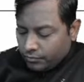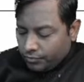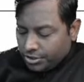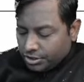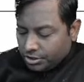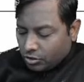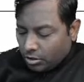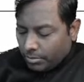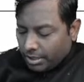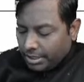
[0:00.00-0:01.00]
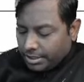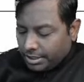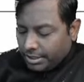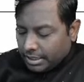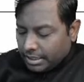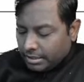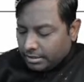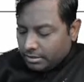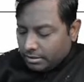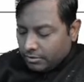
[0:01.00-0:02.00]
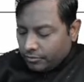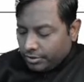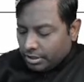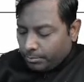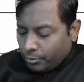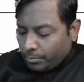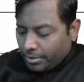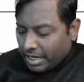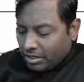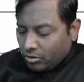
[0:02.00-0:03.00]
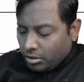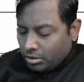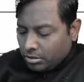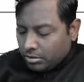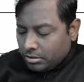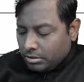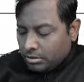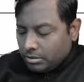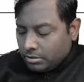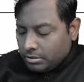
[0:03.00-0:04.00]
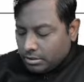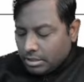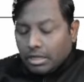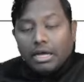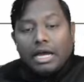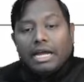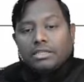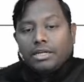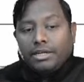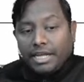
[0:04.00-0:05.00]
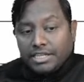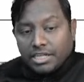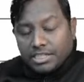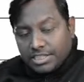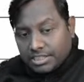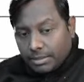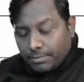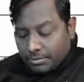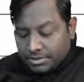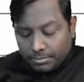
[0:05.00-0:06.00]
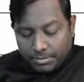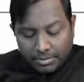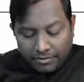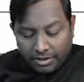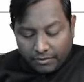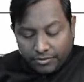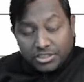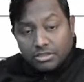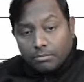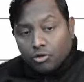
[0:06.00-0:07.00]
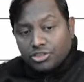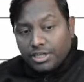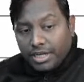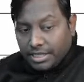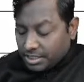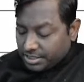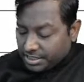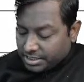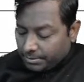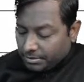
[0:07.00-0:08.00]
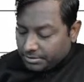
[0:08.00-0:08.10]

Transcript: which is commonly treated with the propranolol. And the dangerous extrapyramidal symptom that we have, which is the most dangerous extrapyramidal